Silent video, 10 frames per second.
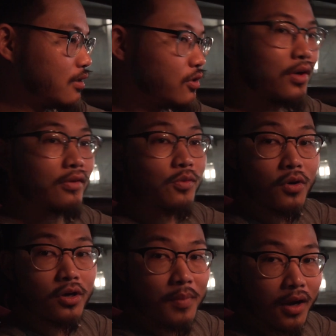you don't have to
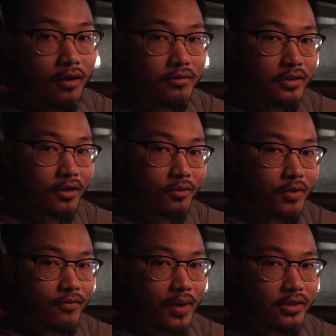worry about,
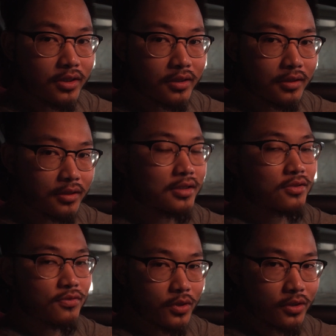rev matching. It does
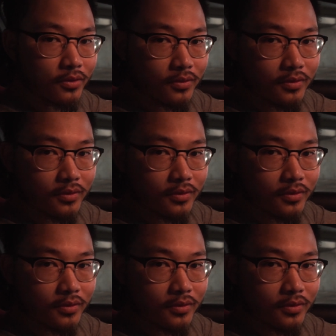it for you,